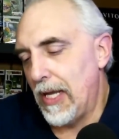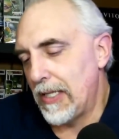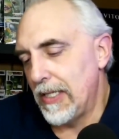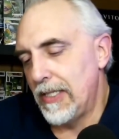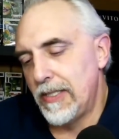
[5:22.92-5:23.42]
But
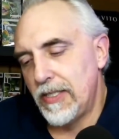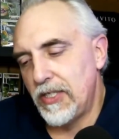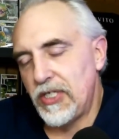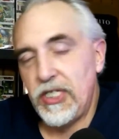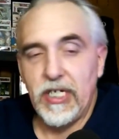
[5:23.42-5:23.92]
luckily,
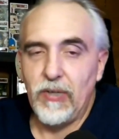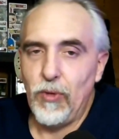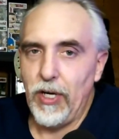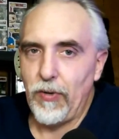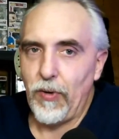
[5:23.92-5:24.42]
she
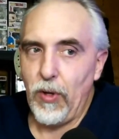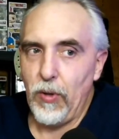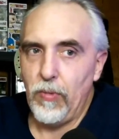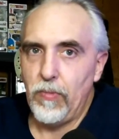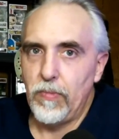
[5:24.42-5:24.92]
didn't wear it through the
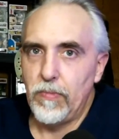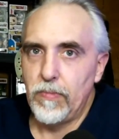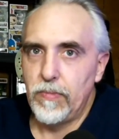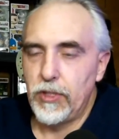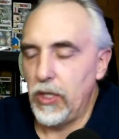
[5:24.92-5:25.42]
hole.
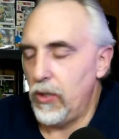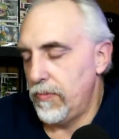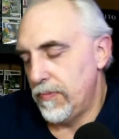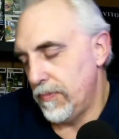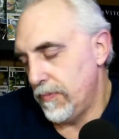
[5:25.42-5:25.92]
So,
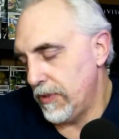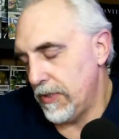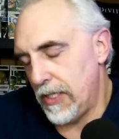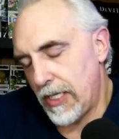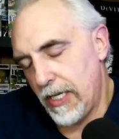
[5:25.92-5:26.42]

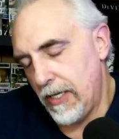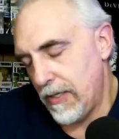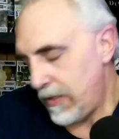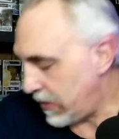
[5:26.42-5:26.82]
lucky.